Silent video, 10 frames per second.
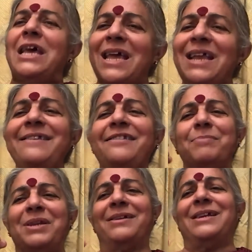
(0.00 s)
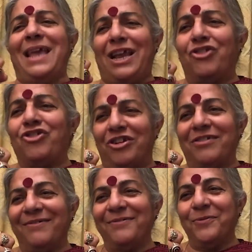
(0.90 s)
intimate connection
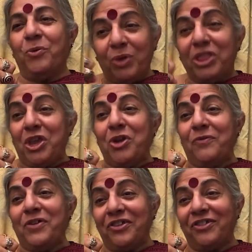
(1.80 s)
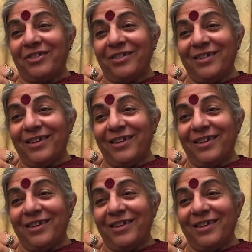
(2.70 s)
with the universe.